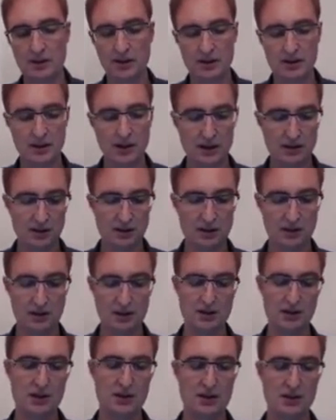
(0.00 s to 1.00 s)
the Session
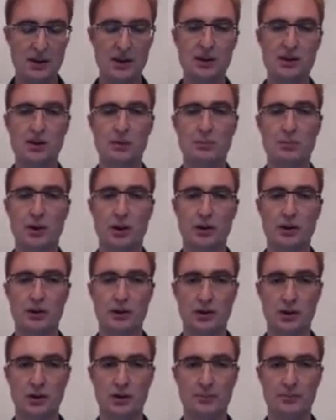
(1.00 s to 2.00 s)
Initiation
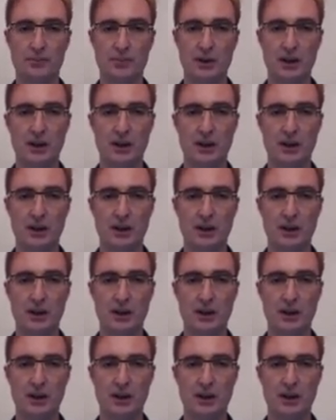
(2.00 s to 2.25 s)
Protocol.